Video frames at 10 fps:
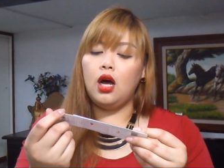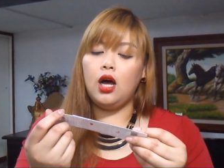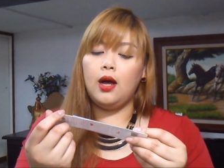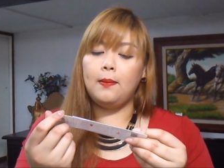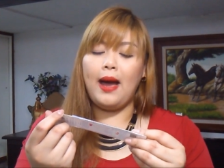
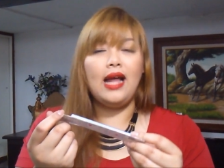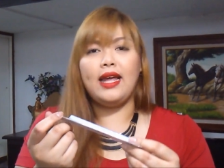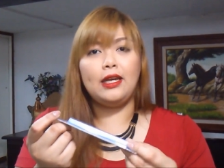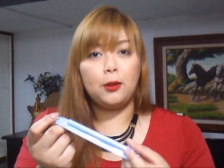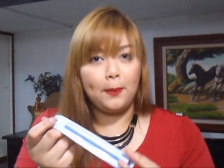um,
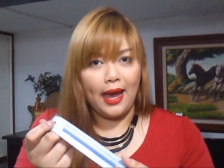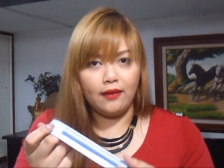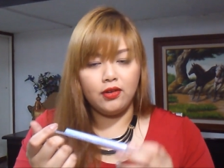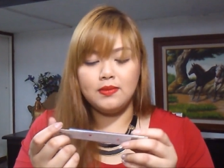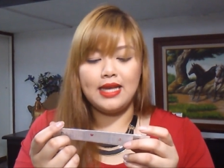eyeliner
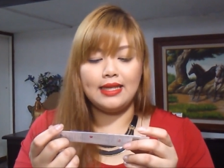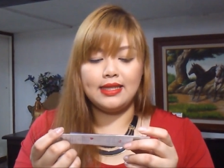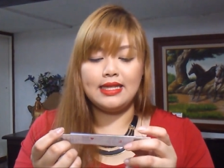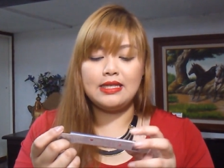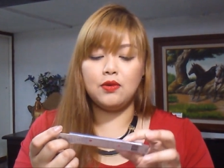pen from San San.